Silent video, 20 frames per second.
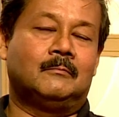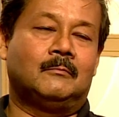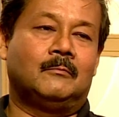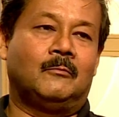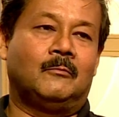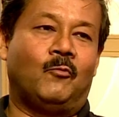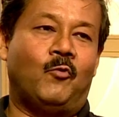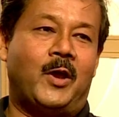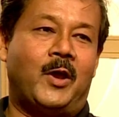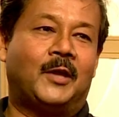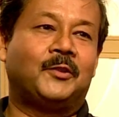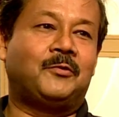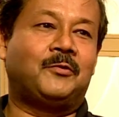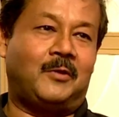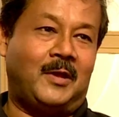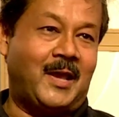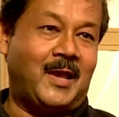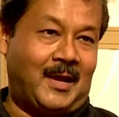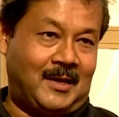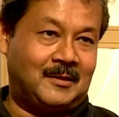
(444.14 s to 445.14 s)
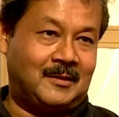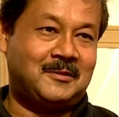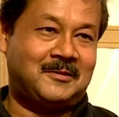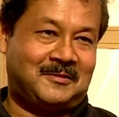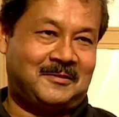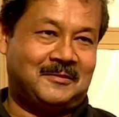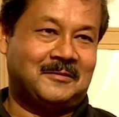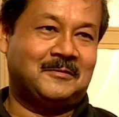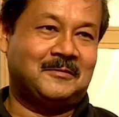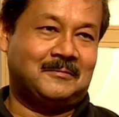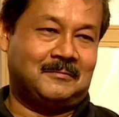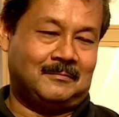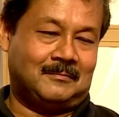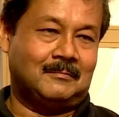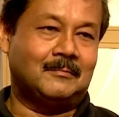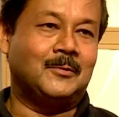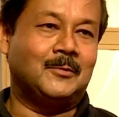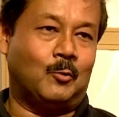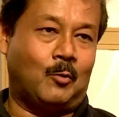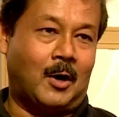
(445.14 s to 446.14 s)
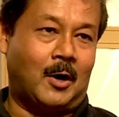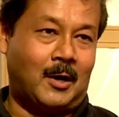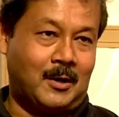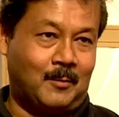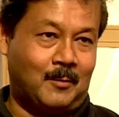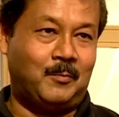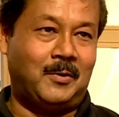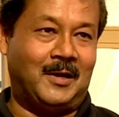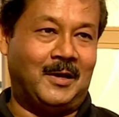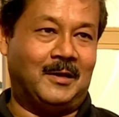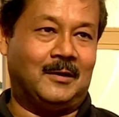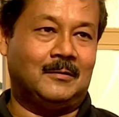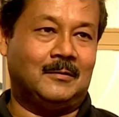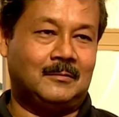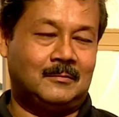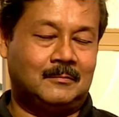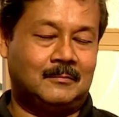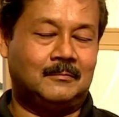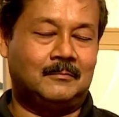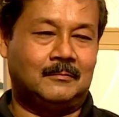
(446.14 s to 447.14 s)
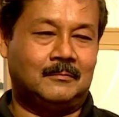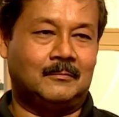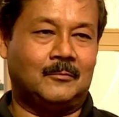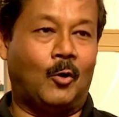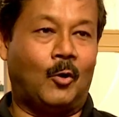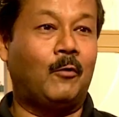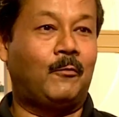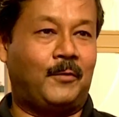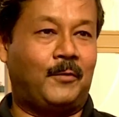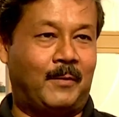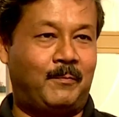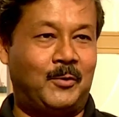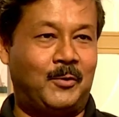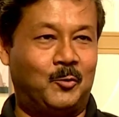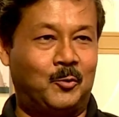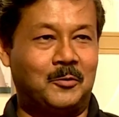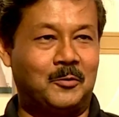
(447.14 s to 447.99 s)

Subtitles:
wear three hats, you are a player of repute.